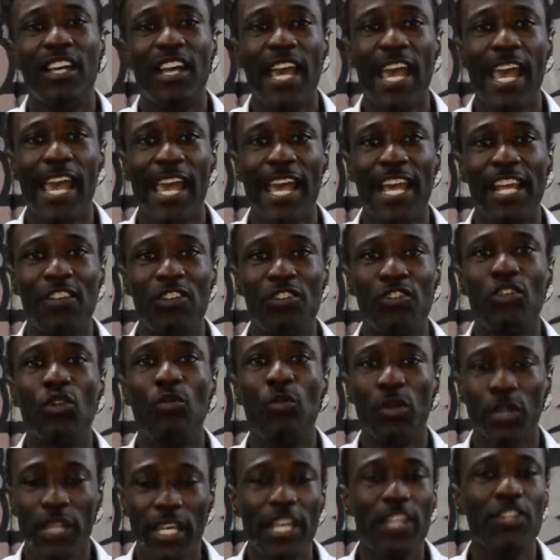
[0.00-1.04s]
and you
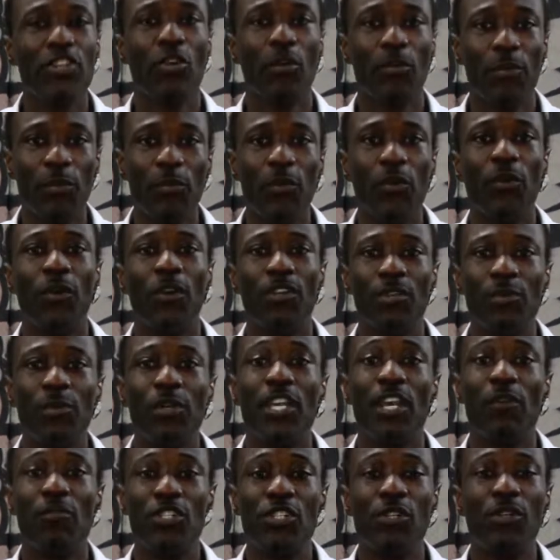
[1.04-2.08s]
will get your reward. You will
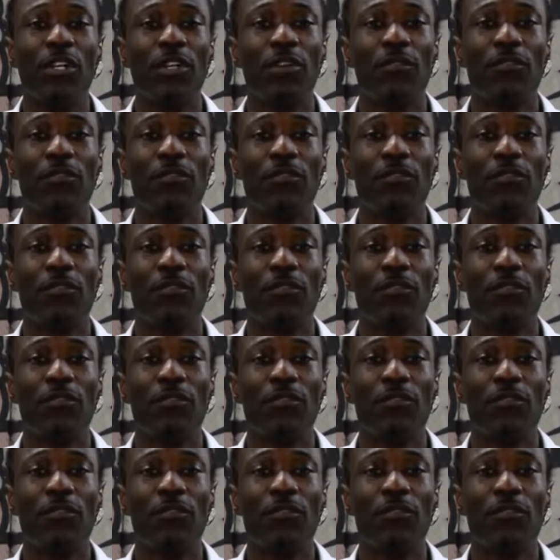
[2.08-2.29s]
get what you're